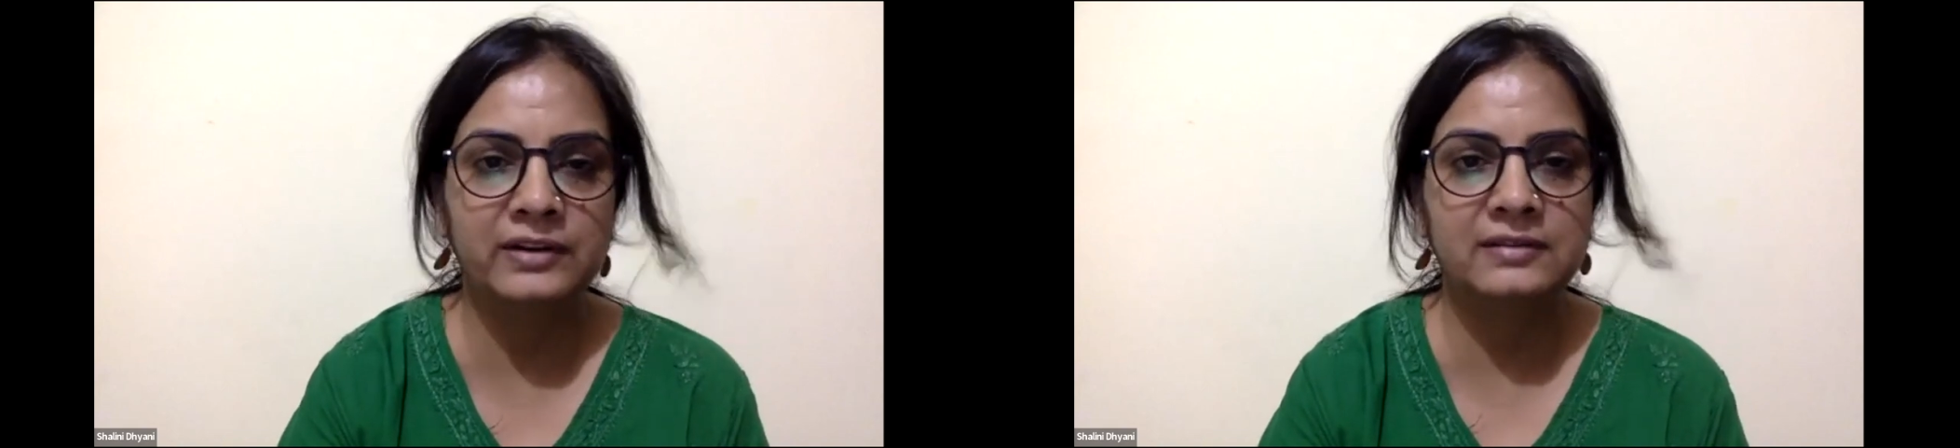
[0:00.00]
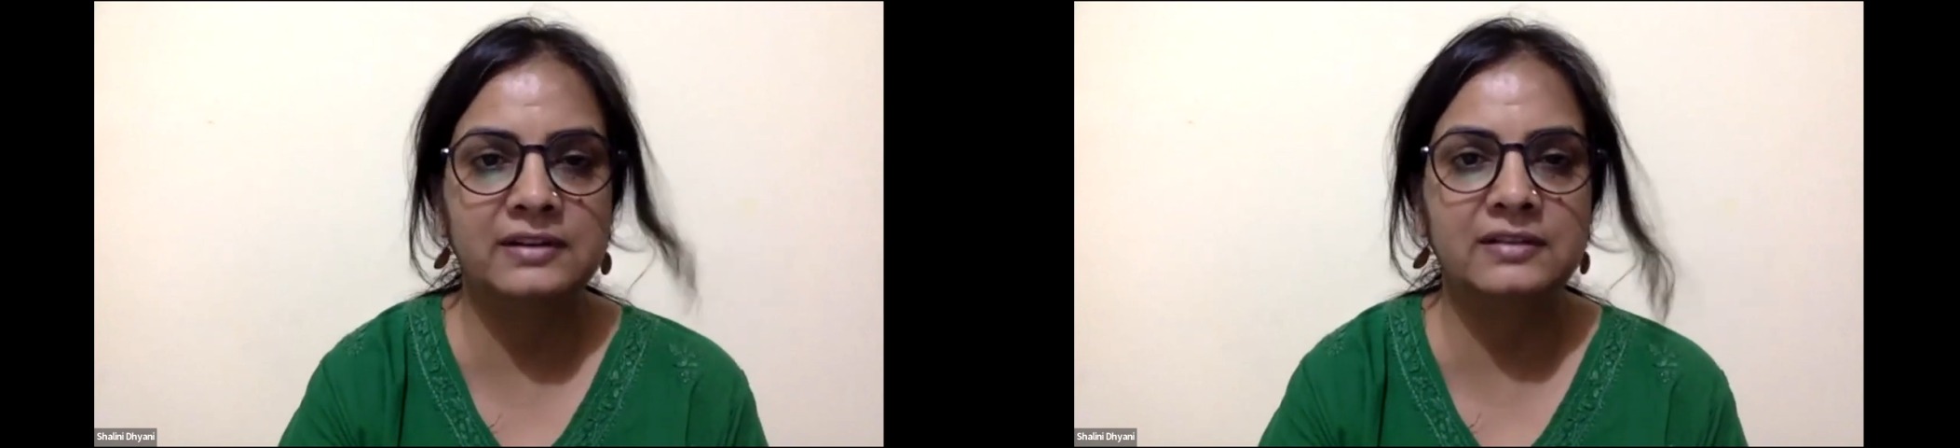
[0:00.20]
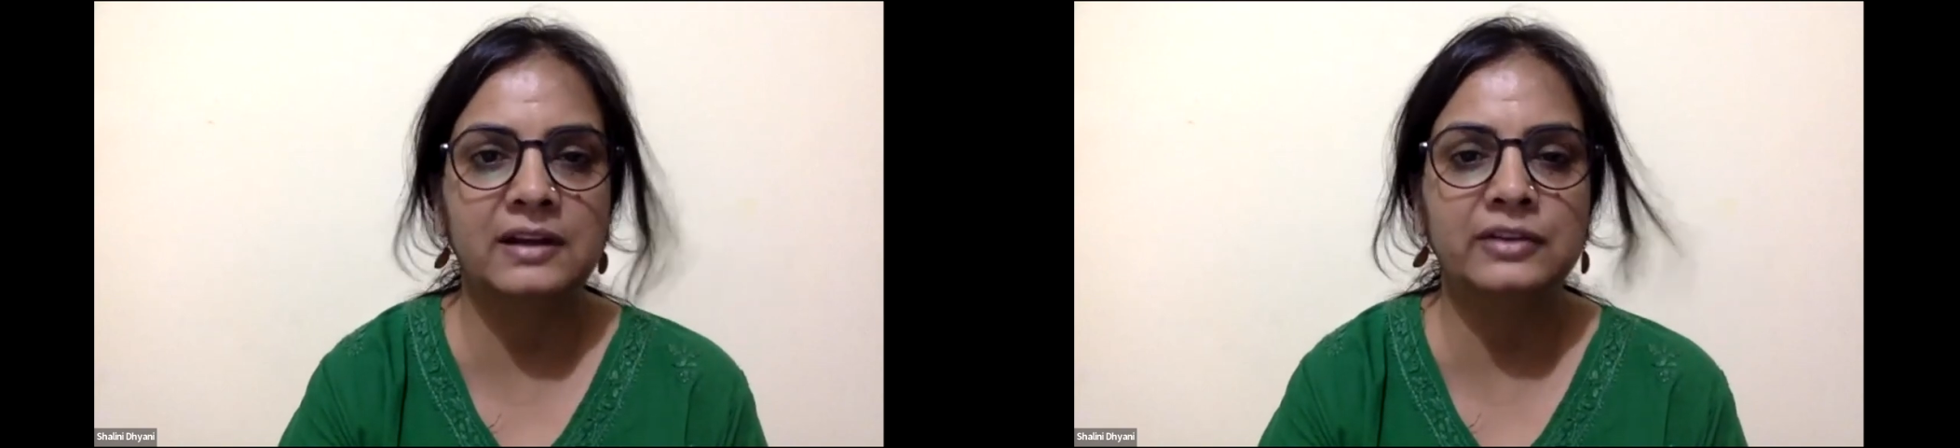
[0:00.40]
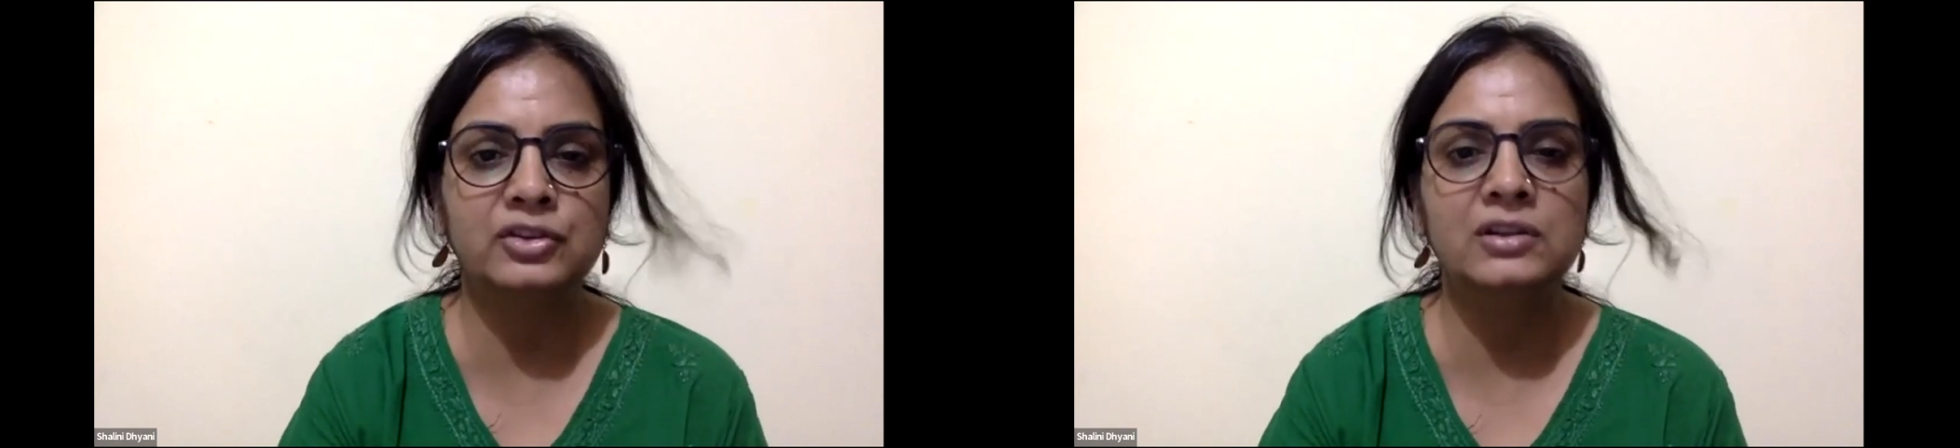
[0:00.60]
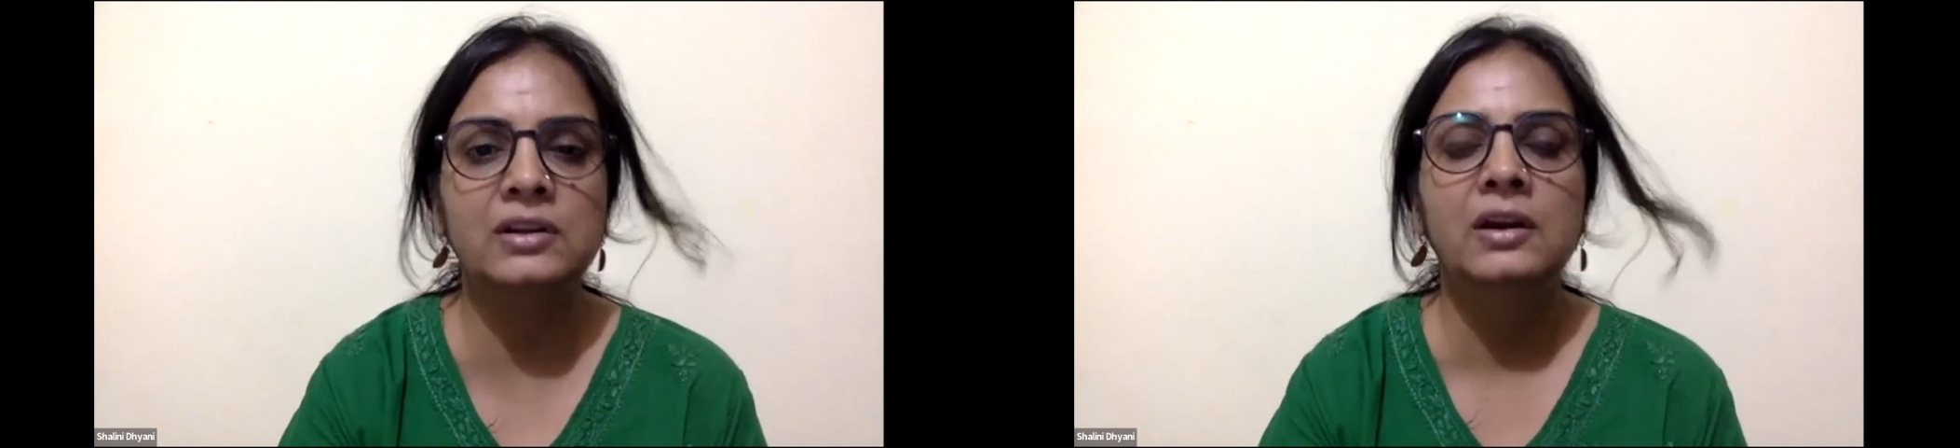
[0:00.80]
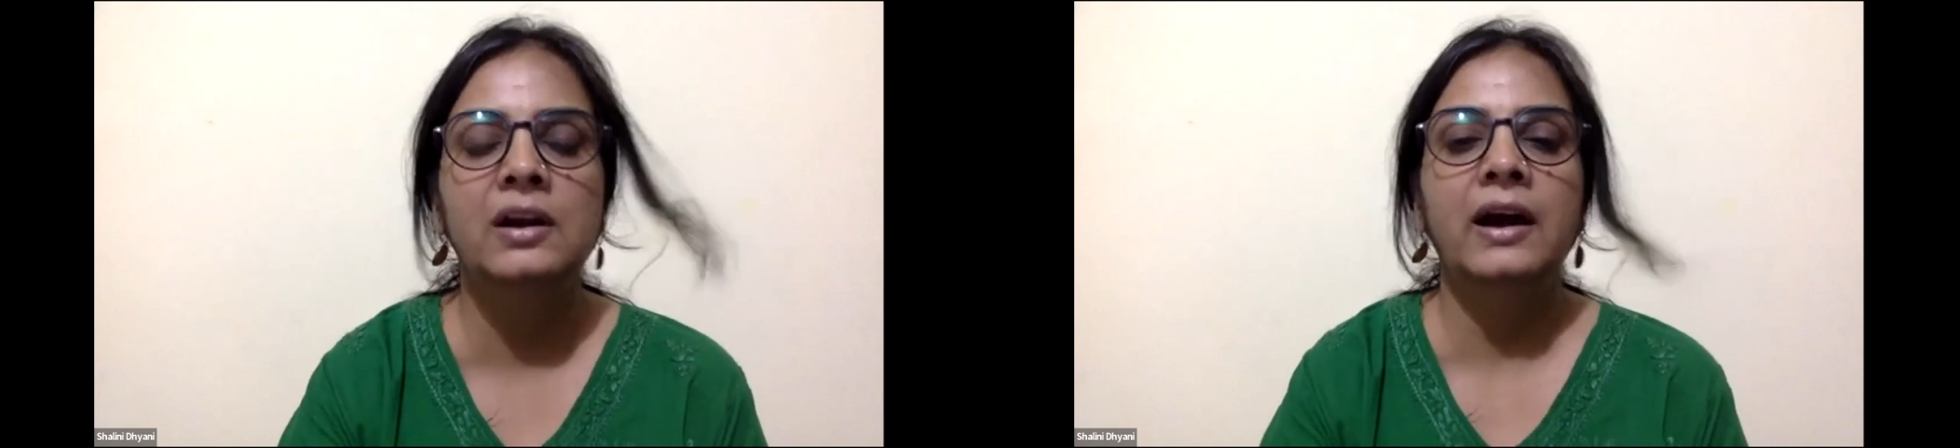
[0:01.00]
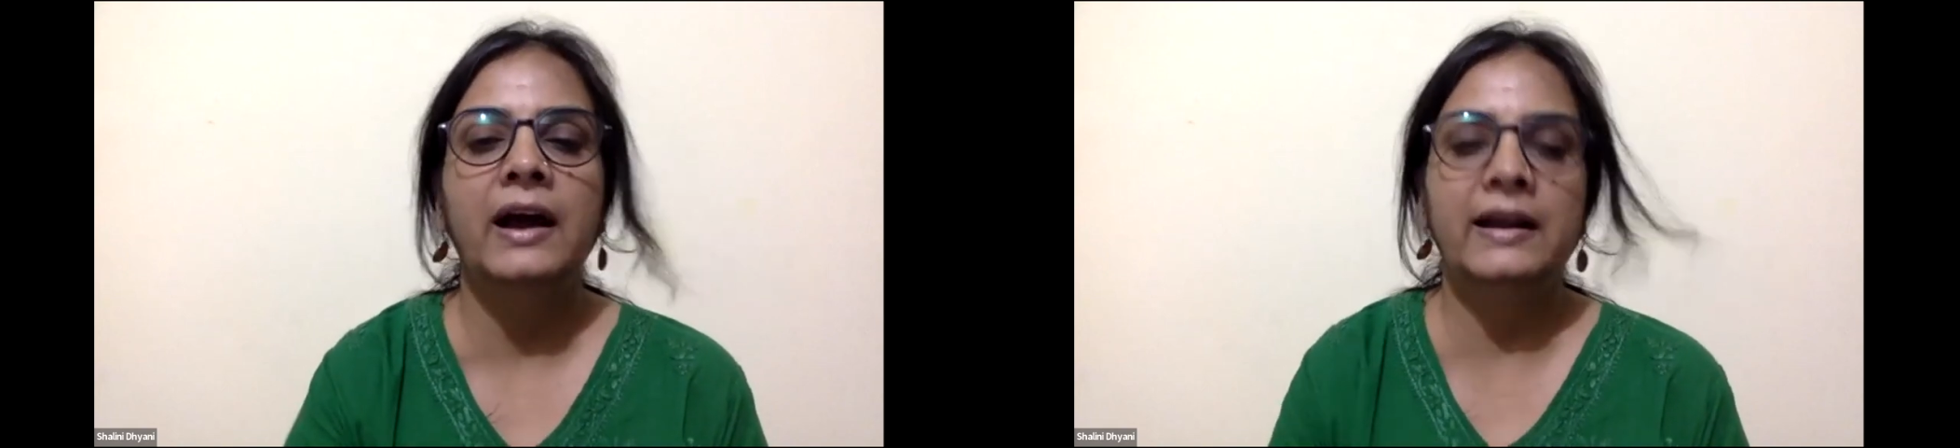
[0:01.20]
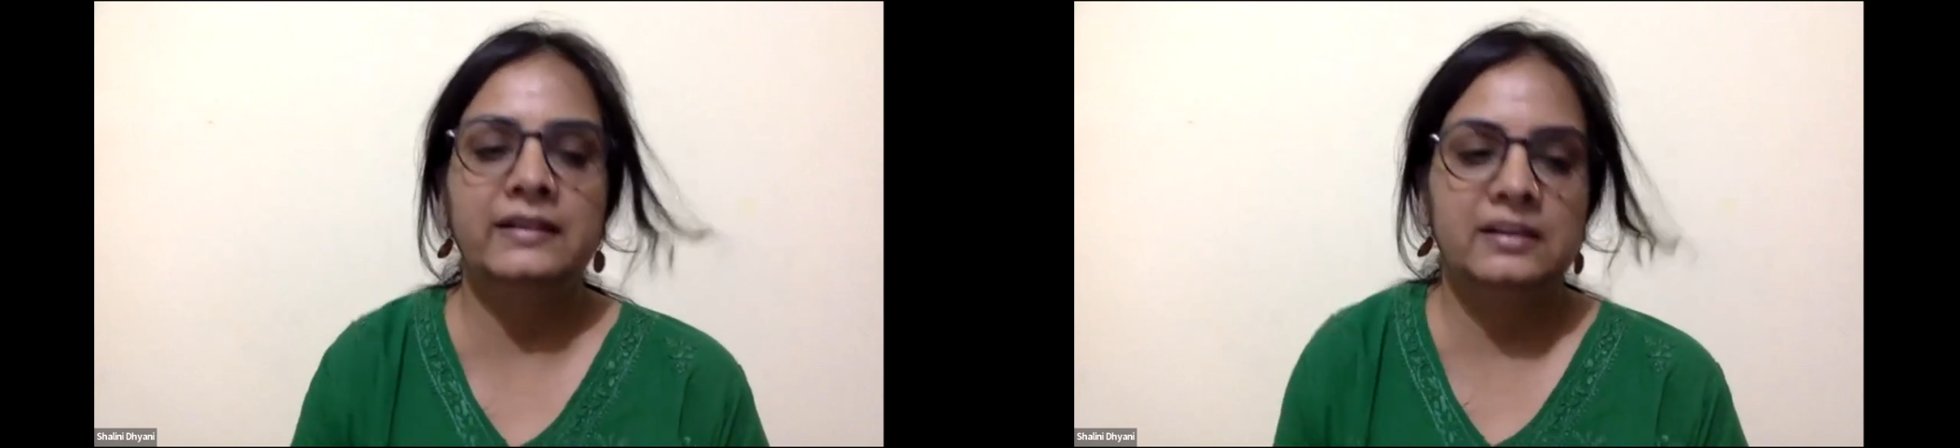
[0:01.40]
this discussion
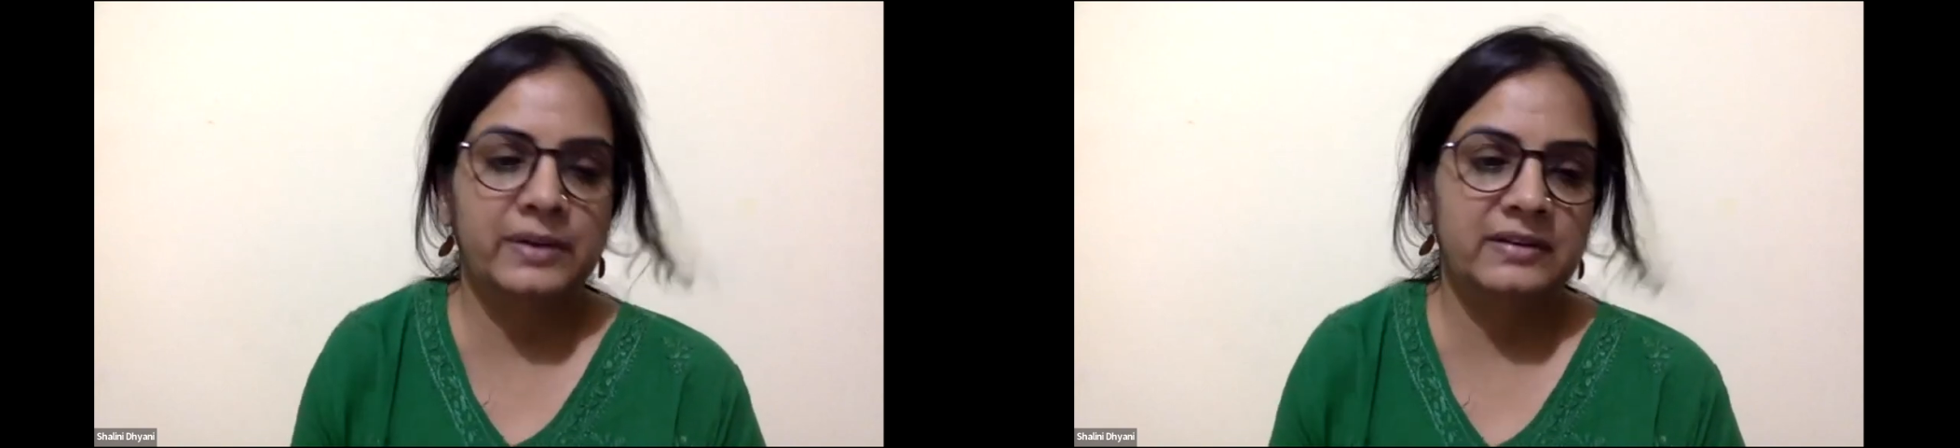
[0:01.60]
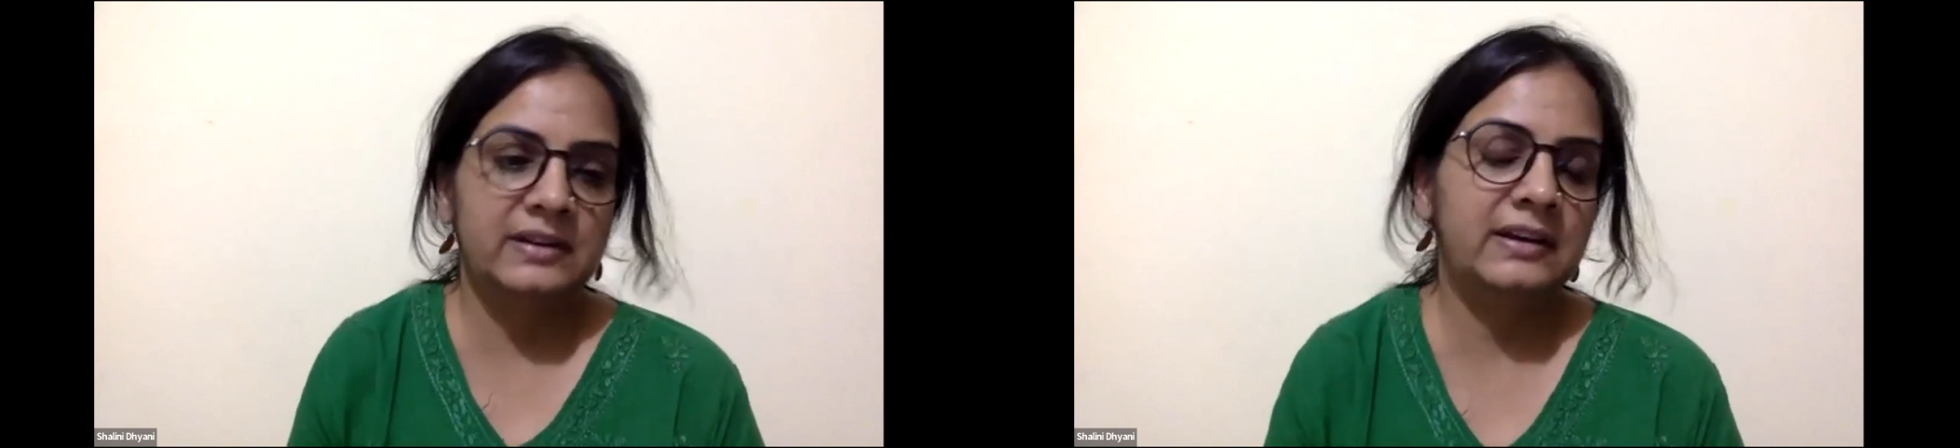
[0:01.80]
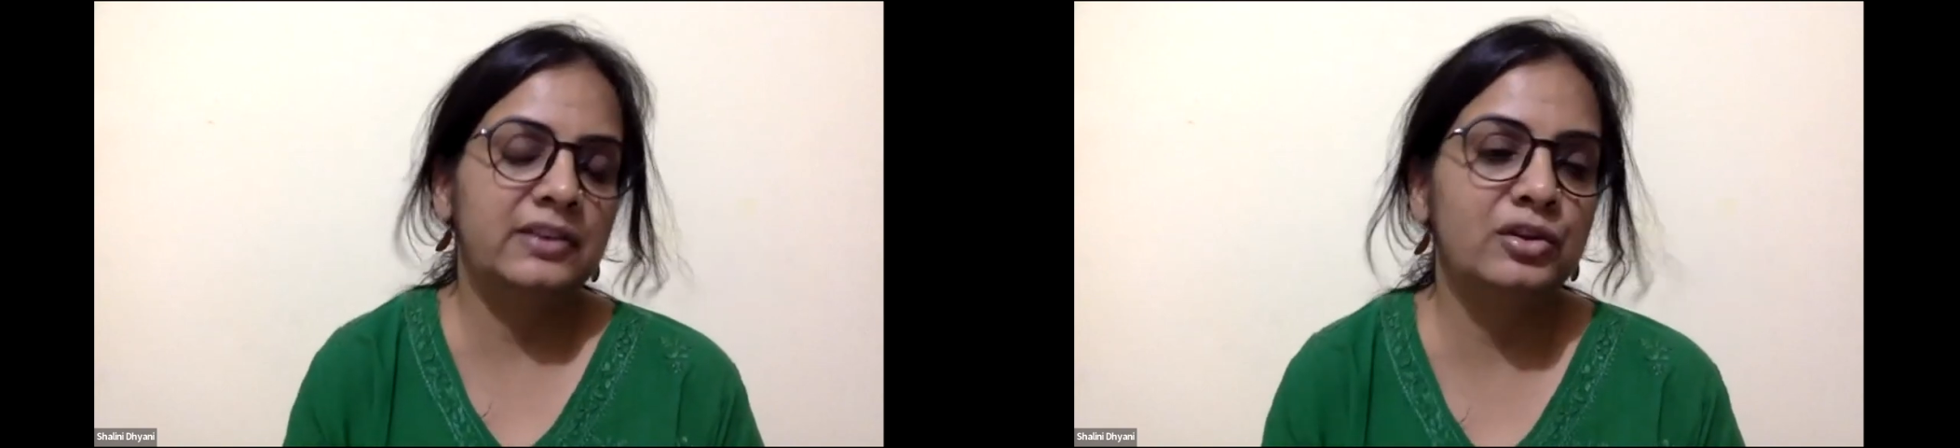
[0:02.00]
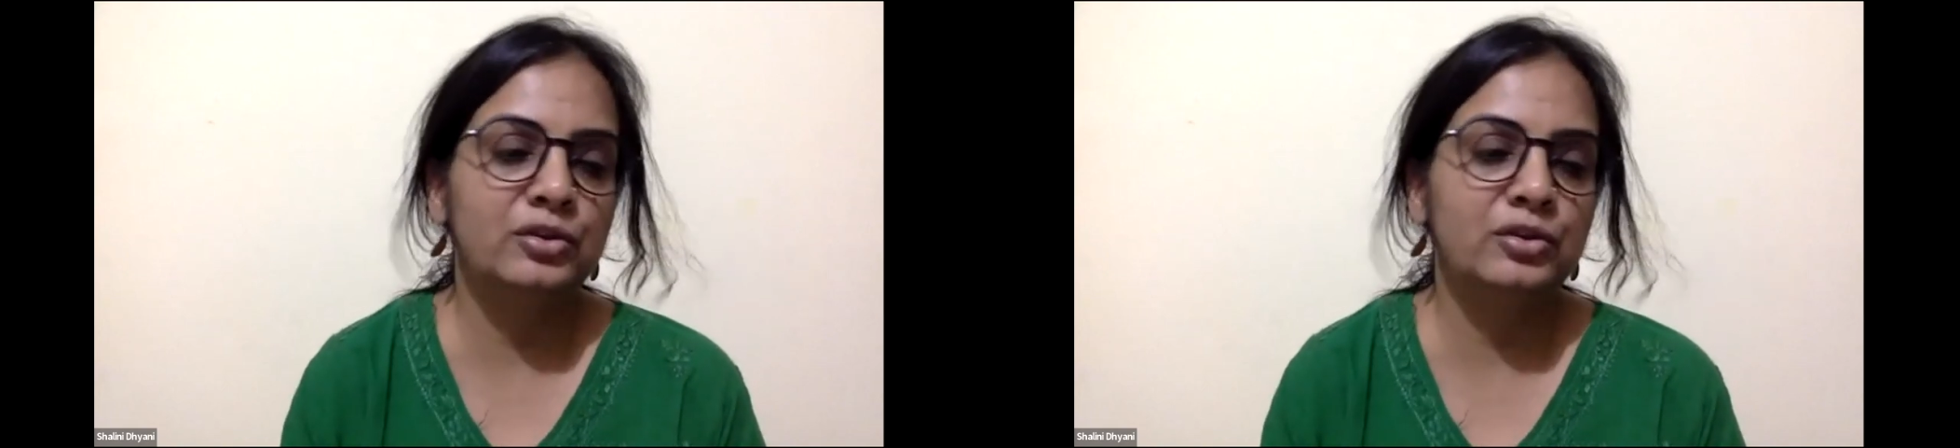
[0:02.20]
and this presentation.